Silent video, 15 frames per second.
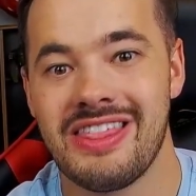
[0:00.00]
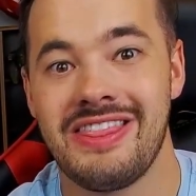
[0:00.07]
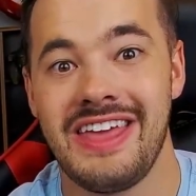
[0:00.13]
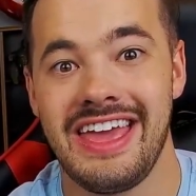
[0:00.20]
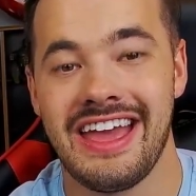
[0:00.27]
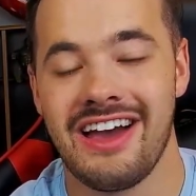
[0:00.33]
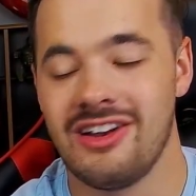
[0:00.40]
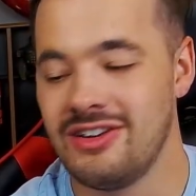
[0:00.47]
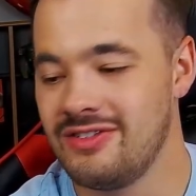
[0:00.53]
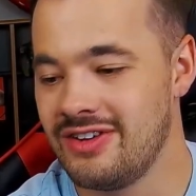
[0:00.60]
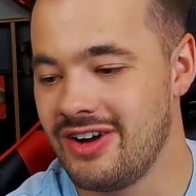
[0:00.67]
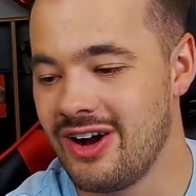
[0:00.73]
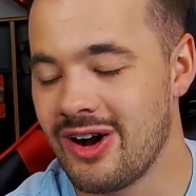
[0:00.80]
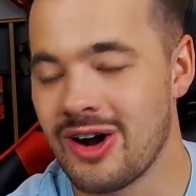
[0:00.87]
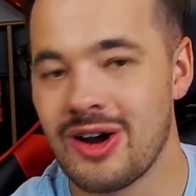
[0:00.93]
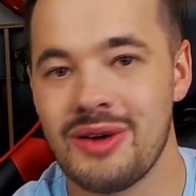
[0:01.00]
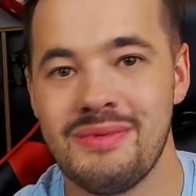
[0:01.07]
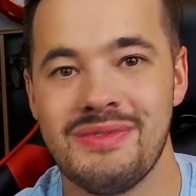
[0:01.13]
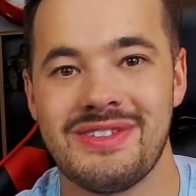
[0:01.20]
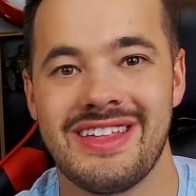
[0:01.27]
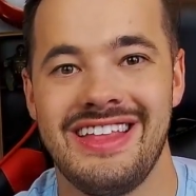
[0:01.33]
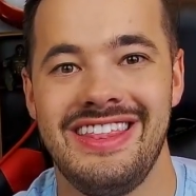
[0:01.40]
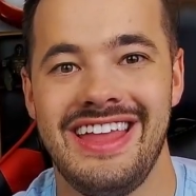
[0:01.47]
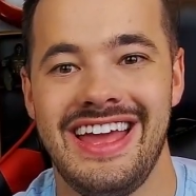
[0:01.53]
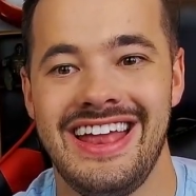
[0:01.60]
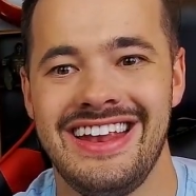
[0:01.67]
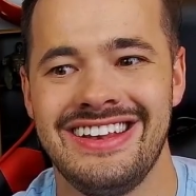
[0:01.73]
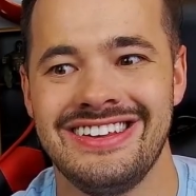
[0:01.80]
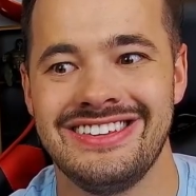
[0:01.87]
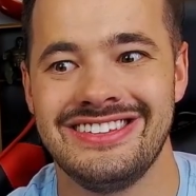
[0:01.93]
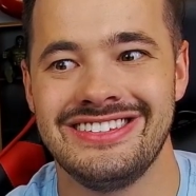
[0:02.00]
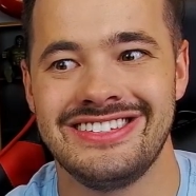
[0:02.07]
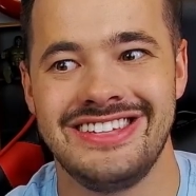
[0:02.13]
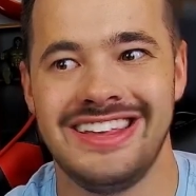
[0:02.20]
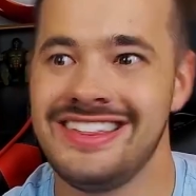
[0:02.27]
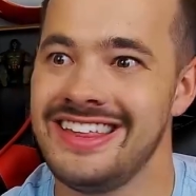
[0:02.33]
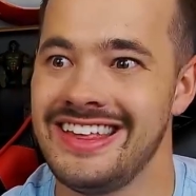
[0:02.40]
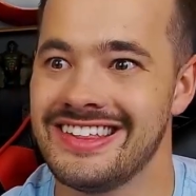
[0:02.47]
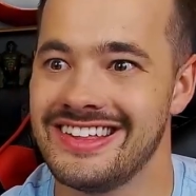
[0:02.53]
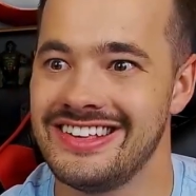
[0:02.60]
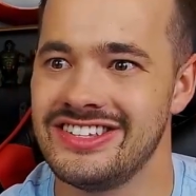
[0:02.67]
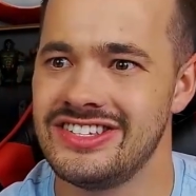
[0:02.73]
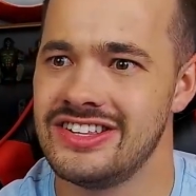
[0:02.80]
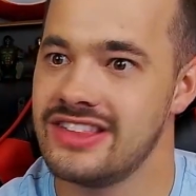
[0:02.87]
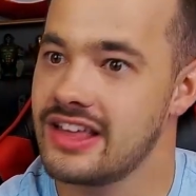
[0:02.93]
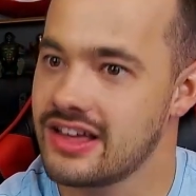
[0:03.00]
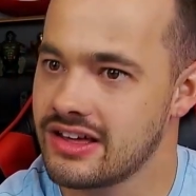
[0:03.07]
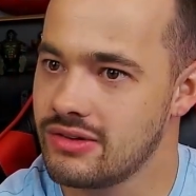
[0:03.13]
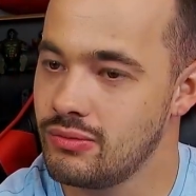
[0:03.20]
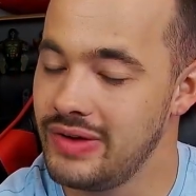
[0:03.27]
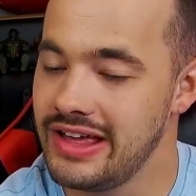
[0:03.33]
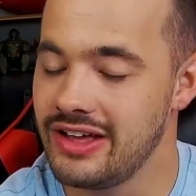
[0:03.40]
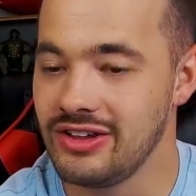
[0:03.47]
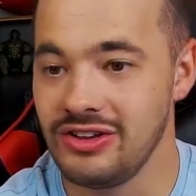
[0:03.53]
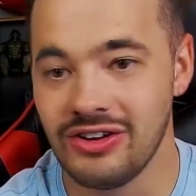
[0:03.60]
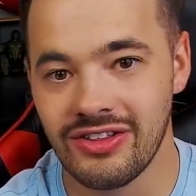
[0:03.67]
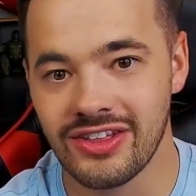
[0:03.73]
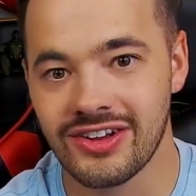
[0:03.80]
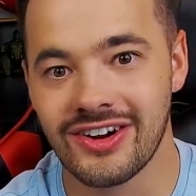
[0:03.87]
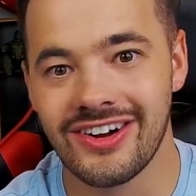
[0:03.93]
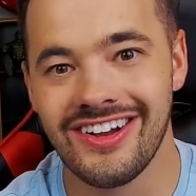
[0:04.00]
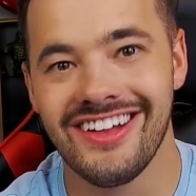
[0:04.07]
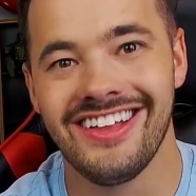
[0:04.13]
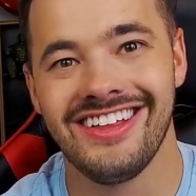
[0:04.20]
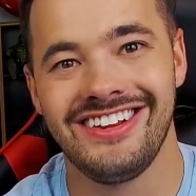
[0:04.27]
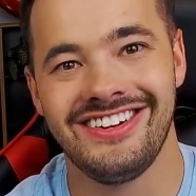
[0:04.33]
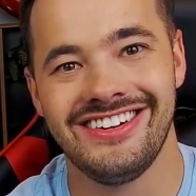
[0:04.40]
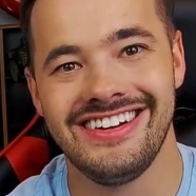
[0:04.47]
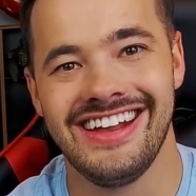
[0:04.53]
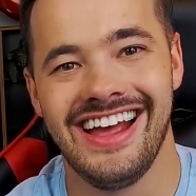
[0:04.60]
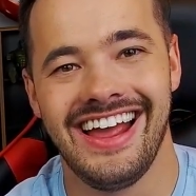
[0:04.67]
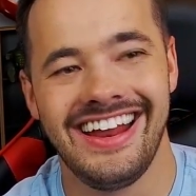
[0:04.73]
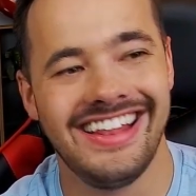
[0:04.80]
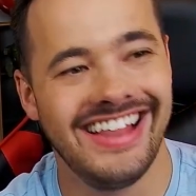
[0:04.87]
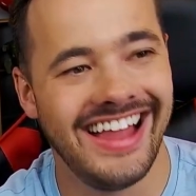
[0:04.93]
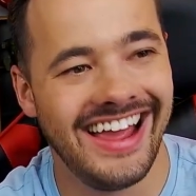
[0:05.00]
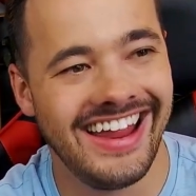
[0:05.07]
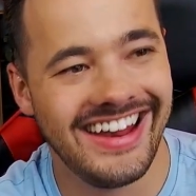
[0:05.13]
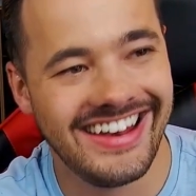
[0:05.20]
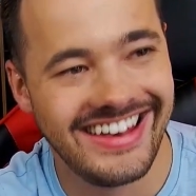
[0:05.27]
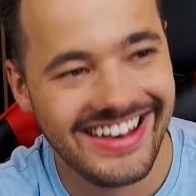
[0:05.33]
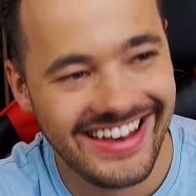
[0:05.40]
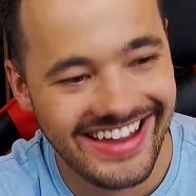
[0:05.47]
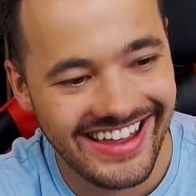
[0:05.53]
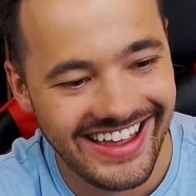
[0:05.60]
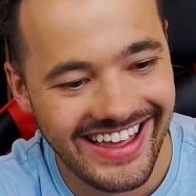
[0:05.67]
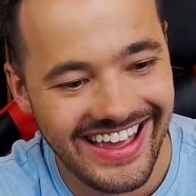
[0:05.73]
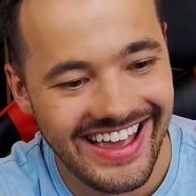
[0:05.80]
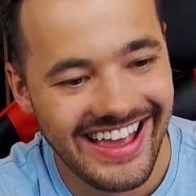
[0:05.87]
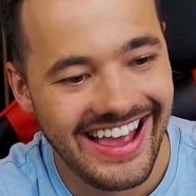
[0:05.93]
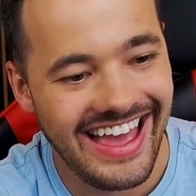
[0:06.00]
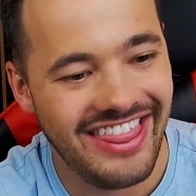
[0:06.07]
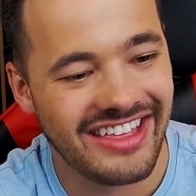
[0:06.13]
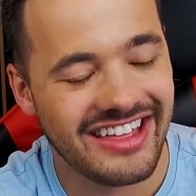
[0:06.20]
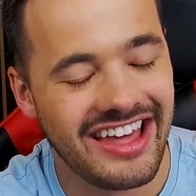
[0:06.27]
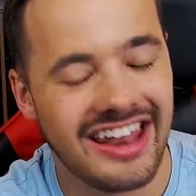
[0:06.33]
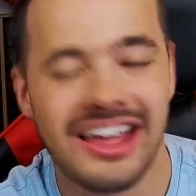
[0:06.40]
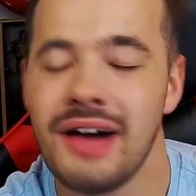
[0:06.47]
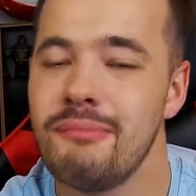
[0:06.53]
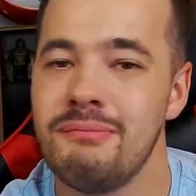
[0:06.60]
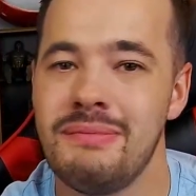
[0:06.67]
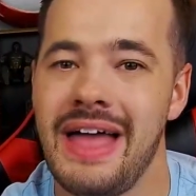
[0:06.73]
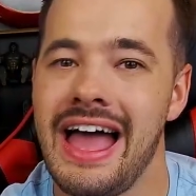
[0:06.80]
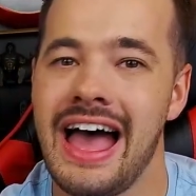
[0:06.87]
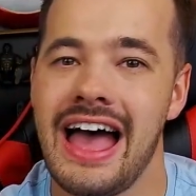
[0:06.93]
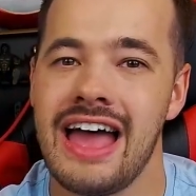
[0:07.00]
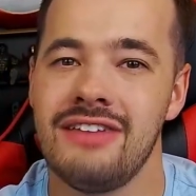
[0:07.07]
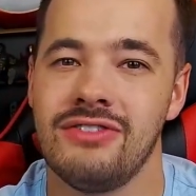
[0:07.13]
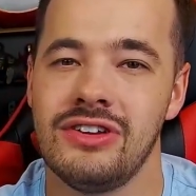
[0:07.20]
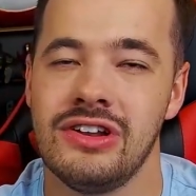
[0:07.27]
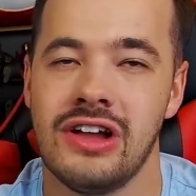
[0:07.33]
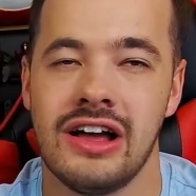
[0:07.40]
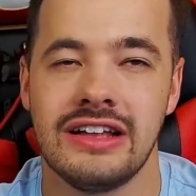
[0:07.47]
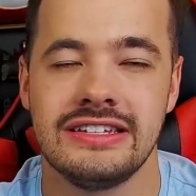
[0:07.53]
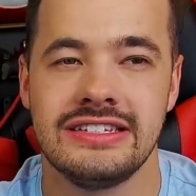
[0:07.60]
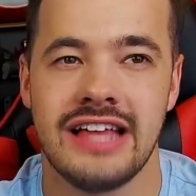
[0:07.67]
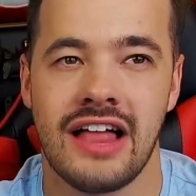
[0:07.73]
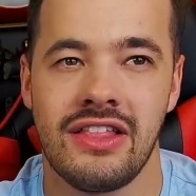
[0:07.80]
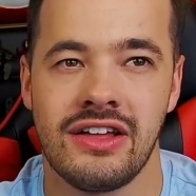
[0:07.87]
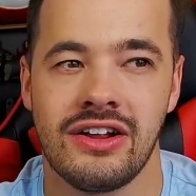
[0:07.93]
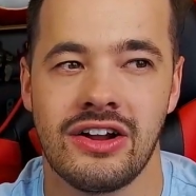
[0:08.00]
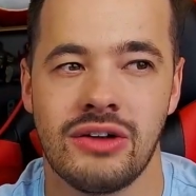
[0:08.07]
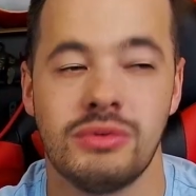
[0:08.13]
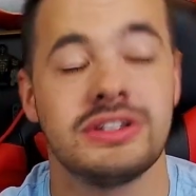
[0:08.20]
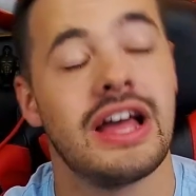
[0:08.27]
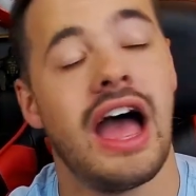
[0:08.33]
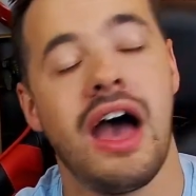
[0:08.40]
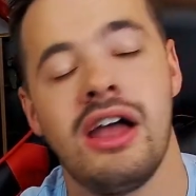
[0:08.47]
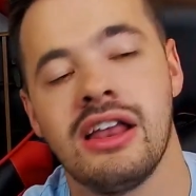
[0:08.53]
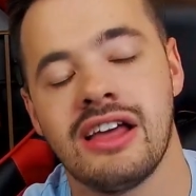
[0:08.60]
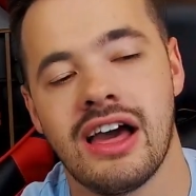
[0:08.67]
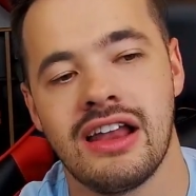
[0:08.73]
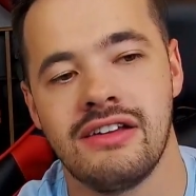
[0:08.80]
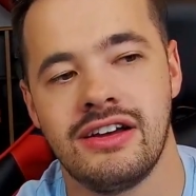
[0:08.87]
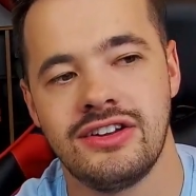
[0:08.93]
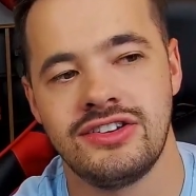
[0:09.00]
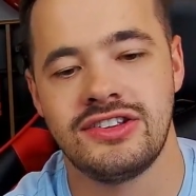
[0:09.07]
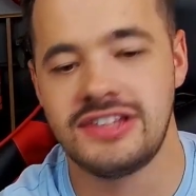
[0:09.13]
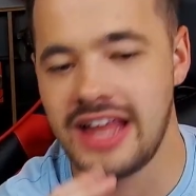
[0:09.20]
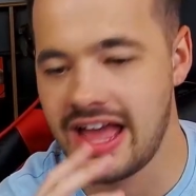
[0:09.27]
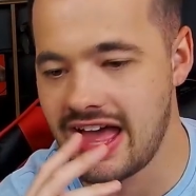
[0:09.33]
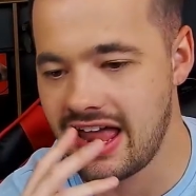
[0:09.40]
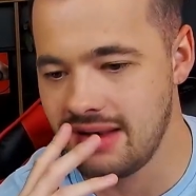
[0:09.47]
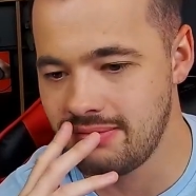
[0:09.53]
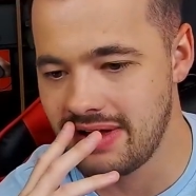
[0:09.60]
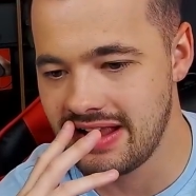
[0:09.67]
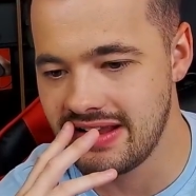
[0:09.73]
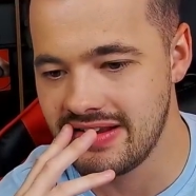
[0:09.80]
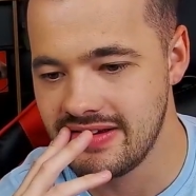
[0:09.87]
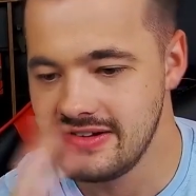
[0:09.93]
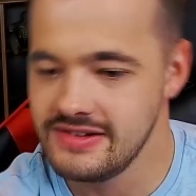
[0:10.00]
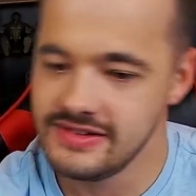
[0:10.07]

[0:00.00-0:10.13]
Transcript: thing out of her arms, and then she sees it and she's like, wait, you're the girl, you're Nightlight. And they kind of got mad for not telling her, which I'd kind of understand, but